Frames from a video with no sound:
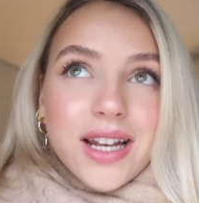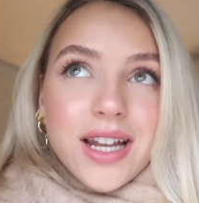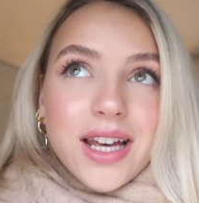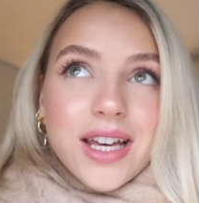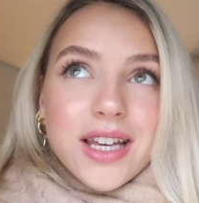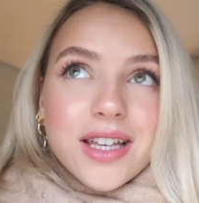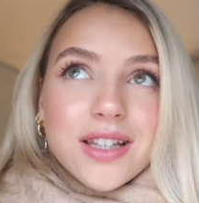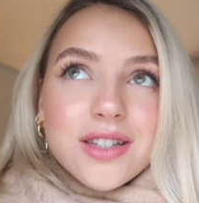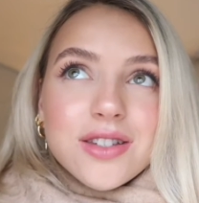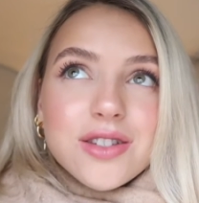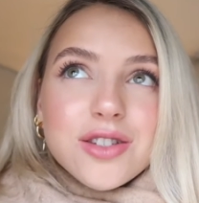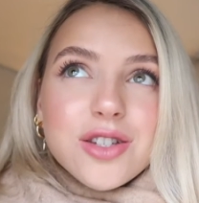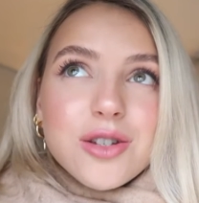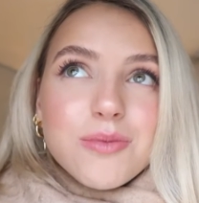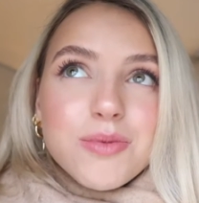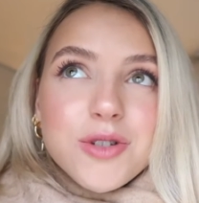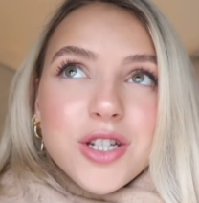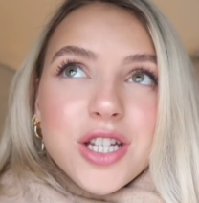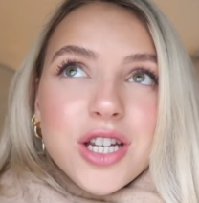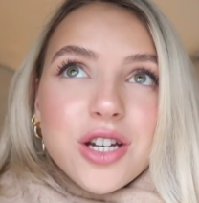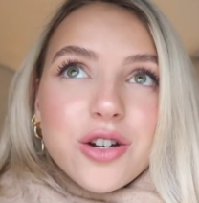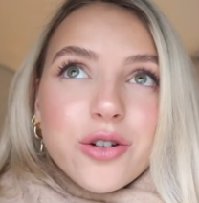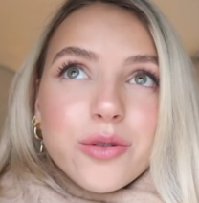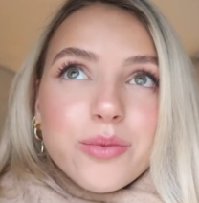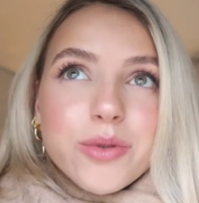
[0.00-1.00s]
like super
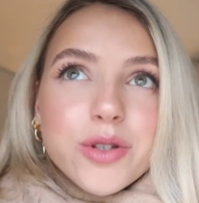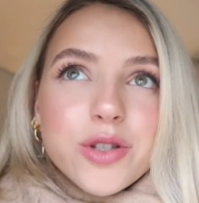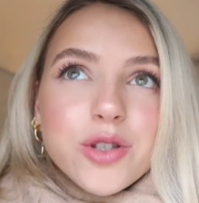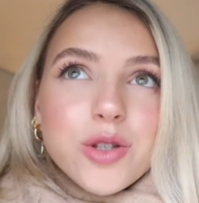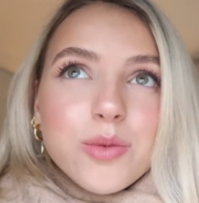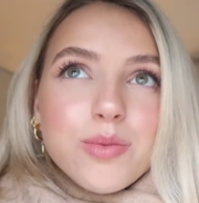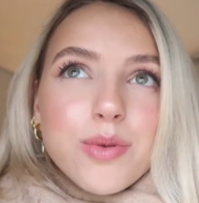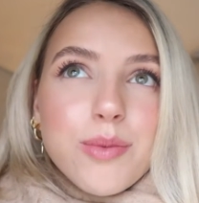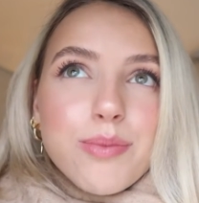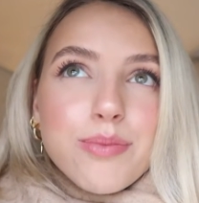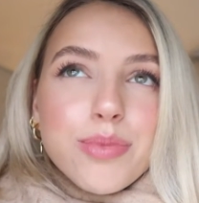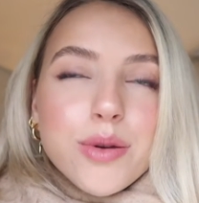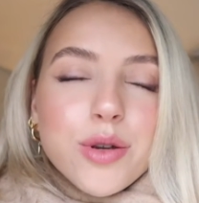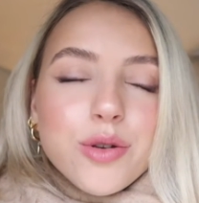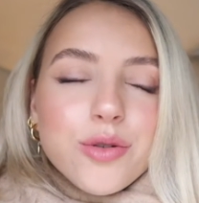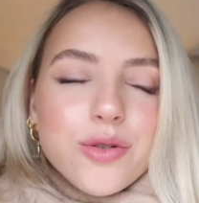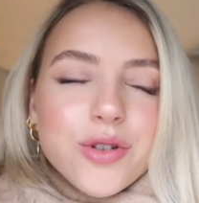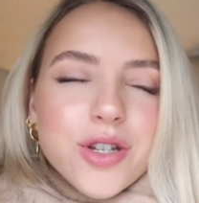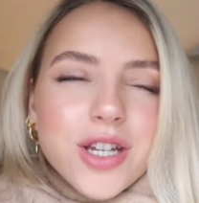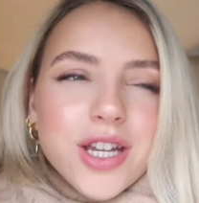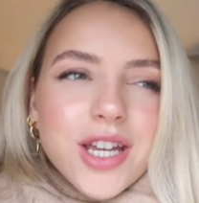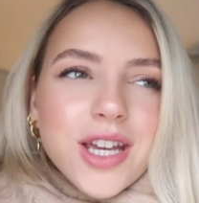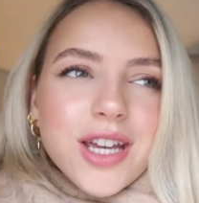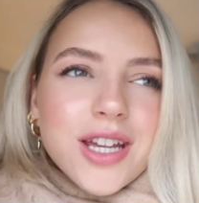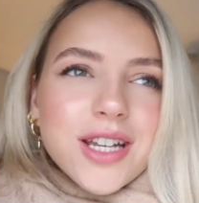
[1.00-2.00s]
chilled but super
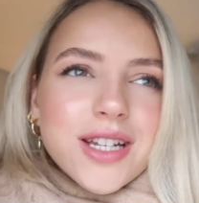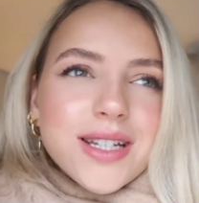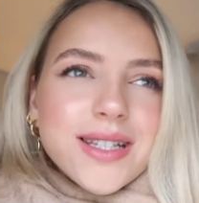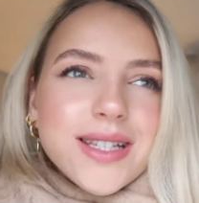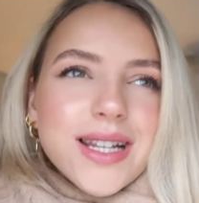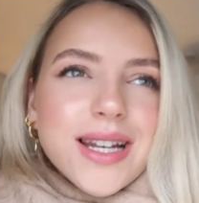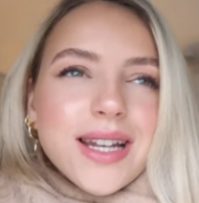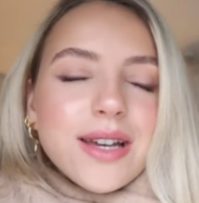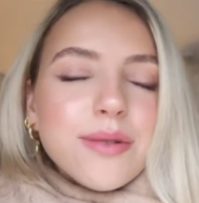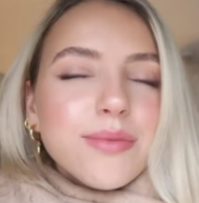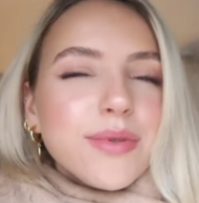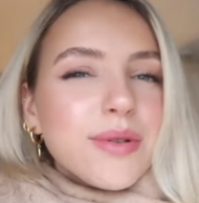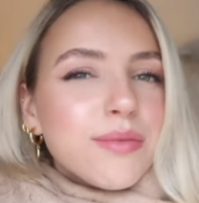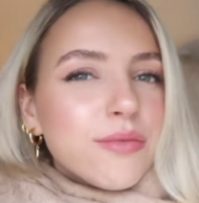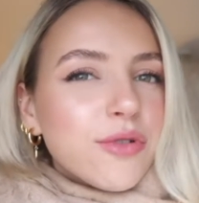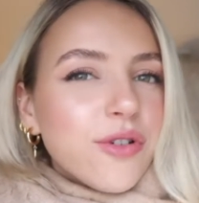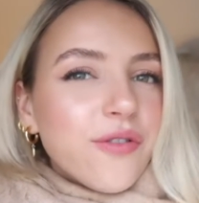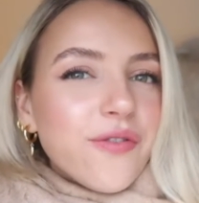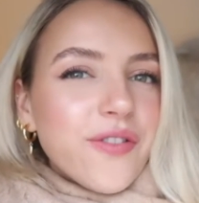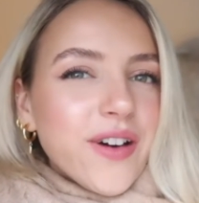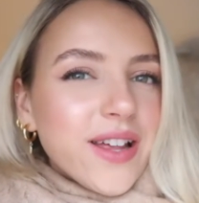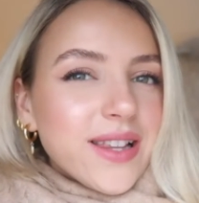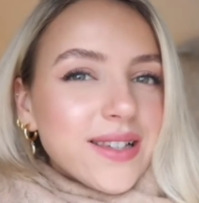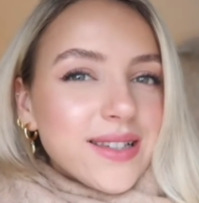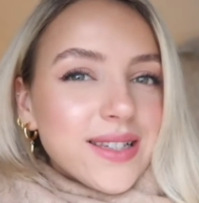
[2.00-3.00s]
bougie and just a little bit more
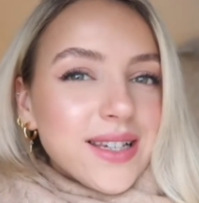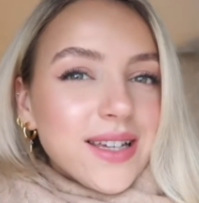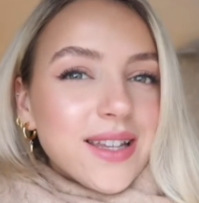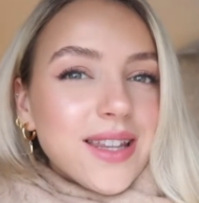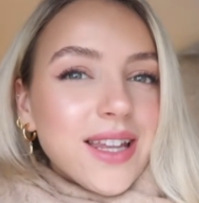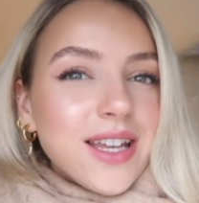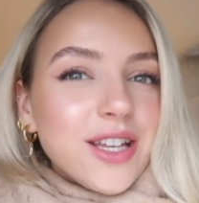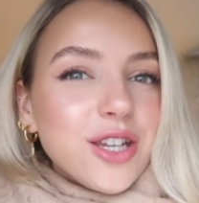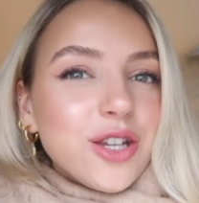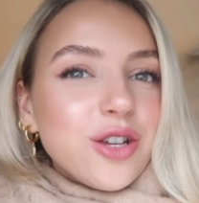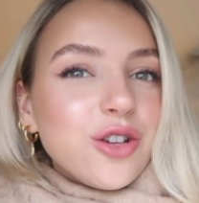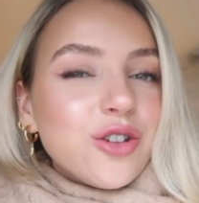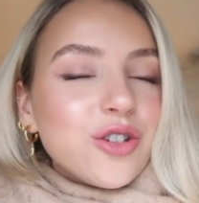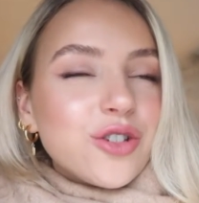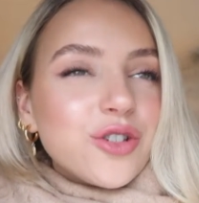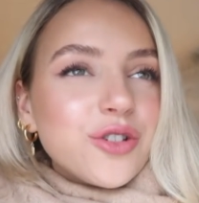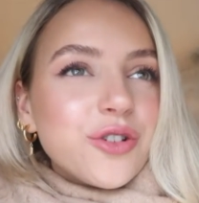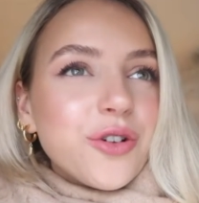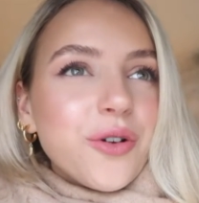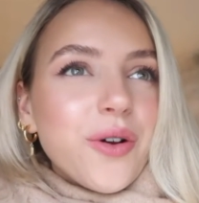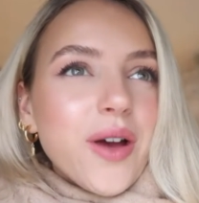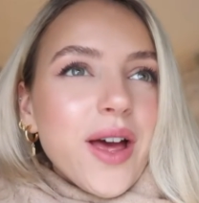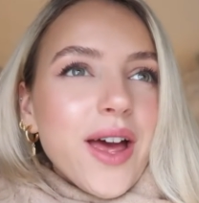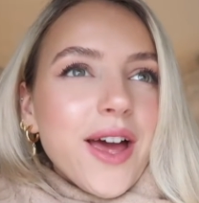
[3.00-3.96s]
fancier than usual.